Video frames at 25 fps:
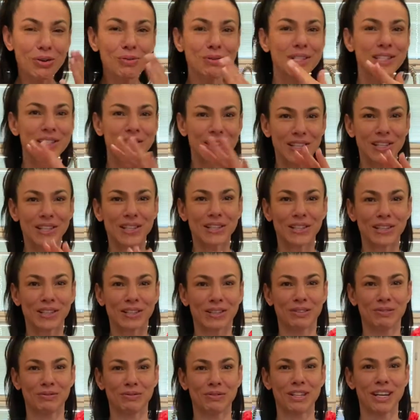always
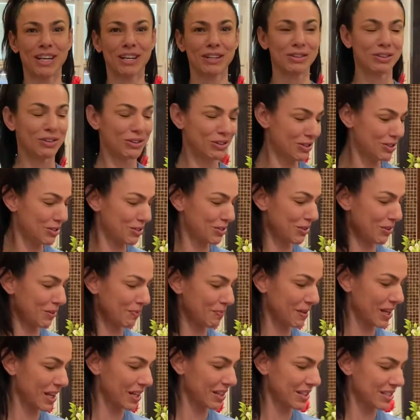eating when I cook, so
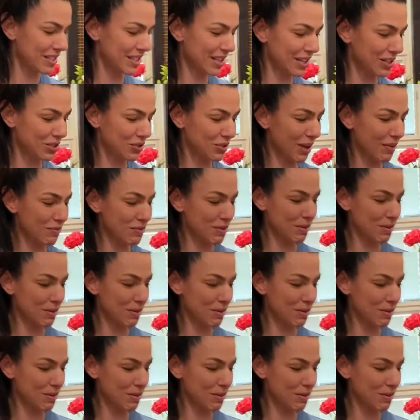I decided to have